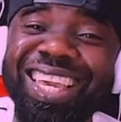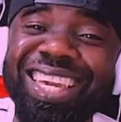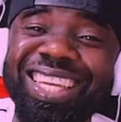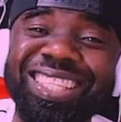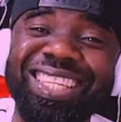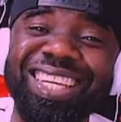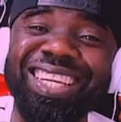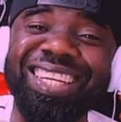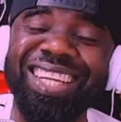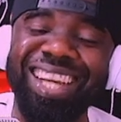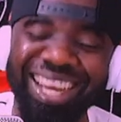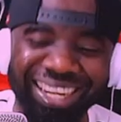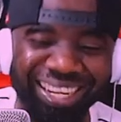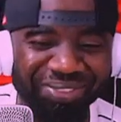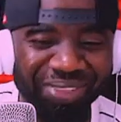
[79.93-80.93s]
hit the
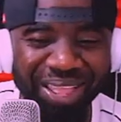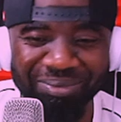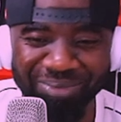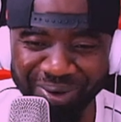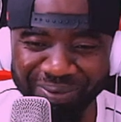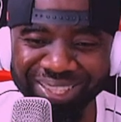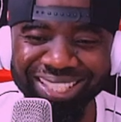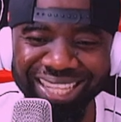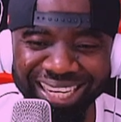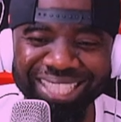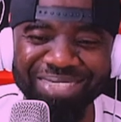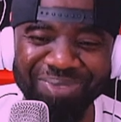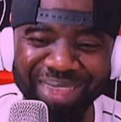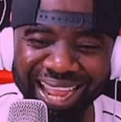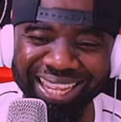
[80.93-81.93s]
gunner. Bro, what did
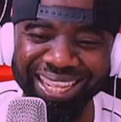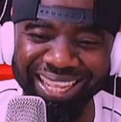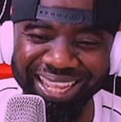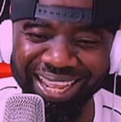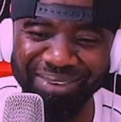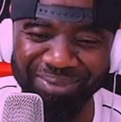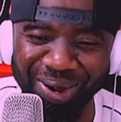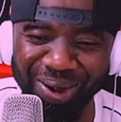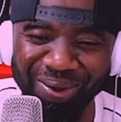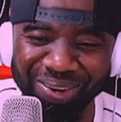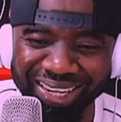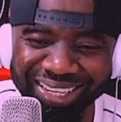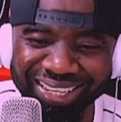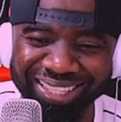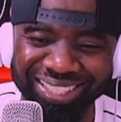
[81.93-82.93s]
is back again, bro?
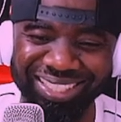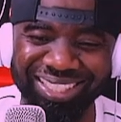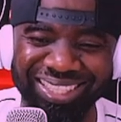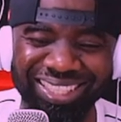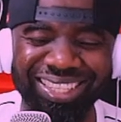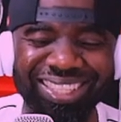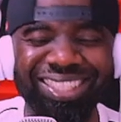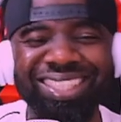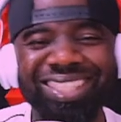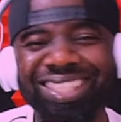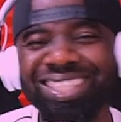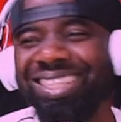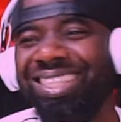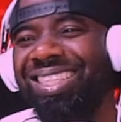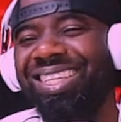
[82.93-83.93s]

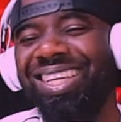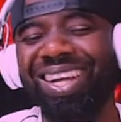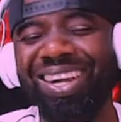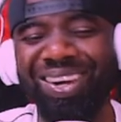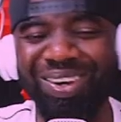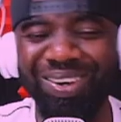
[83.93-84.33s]
Yo.